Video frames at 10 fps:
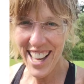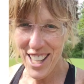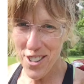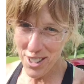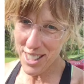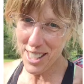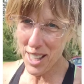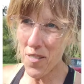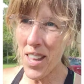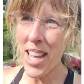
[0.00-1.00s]
used to
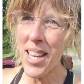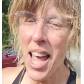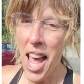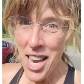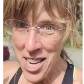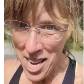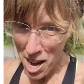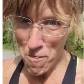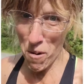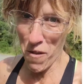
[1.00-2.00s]
live in
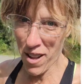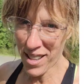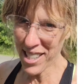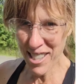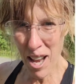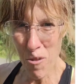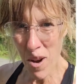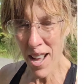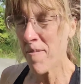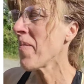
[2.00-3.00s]
Naperville. He's like,
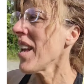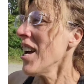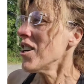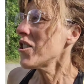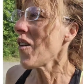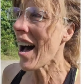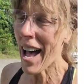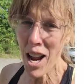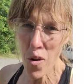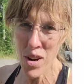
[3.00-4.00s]
what? So
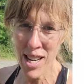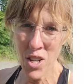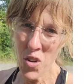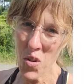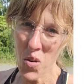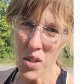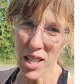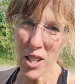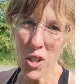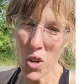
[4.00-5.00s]
I already knew that
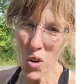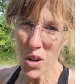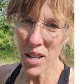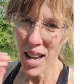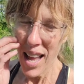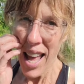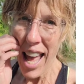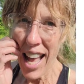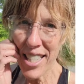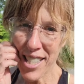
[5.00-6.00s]
the Lord
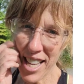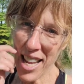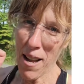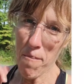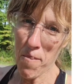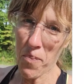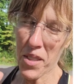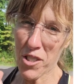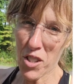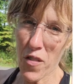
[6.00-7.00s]
had set up
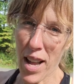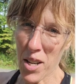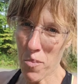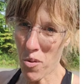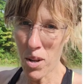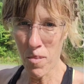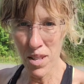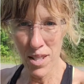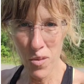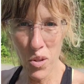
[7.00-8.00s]
this divine
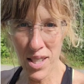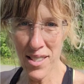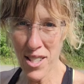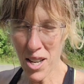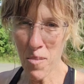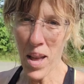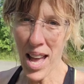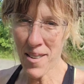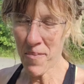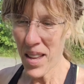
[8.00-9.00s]
appointment with this young
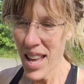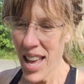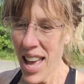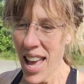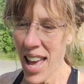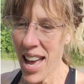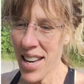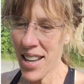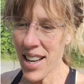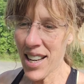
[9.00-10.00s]
man.
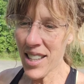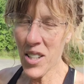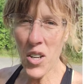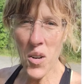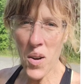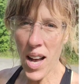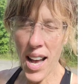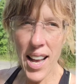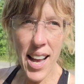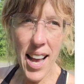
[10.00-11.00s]
And, you know,
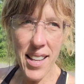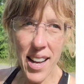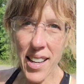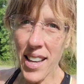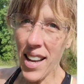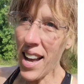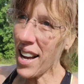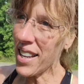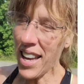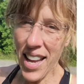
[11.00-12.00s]
I, I,
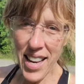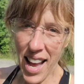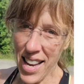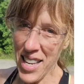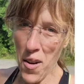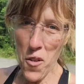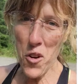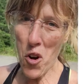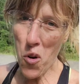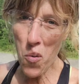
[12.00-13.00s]
again, I never
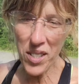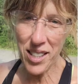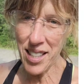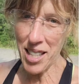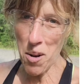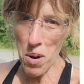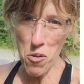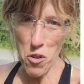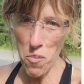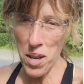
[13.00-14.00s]
know what's going to come
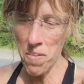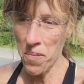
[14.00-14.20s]
out of me,